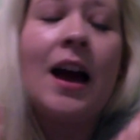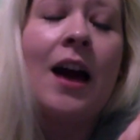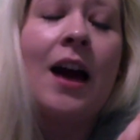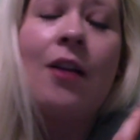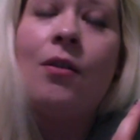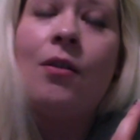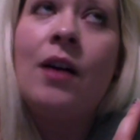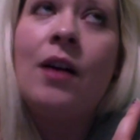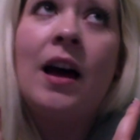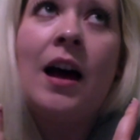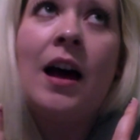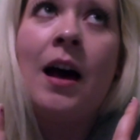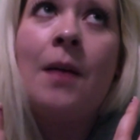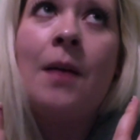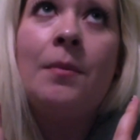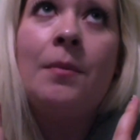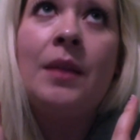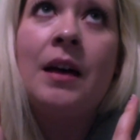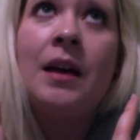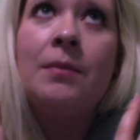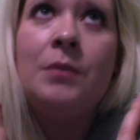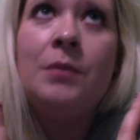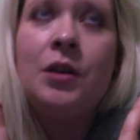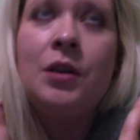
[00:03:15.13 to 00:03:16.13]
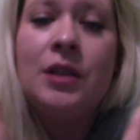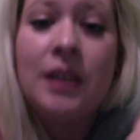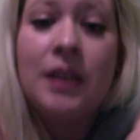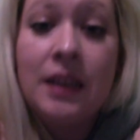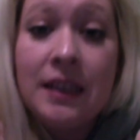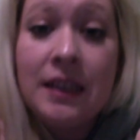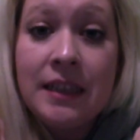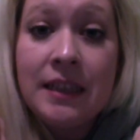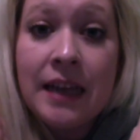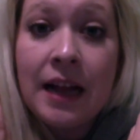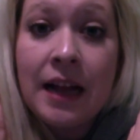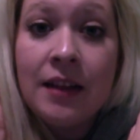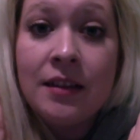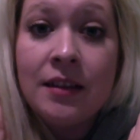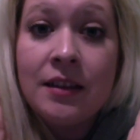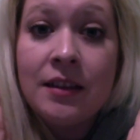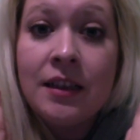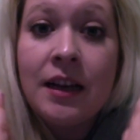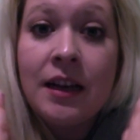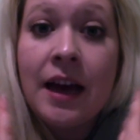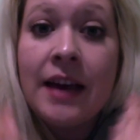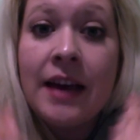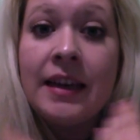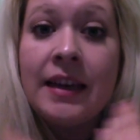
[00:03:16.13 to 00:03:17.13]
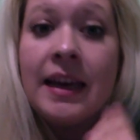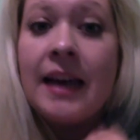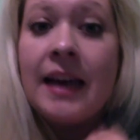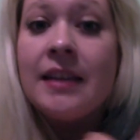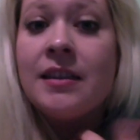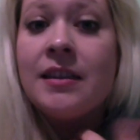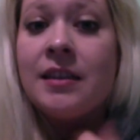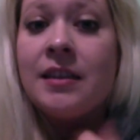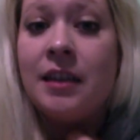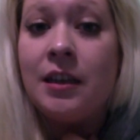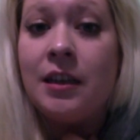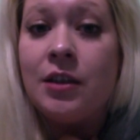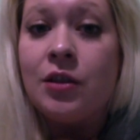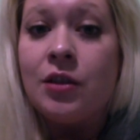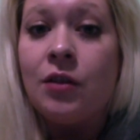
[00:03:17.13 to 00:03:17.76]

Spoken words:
I'm not musically talented, I can't sing.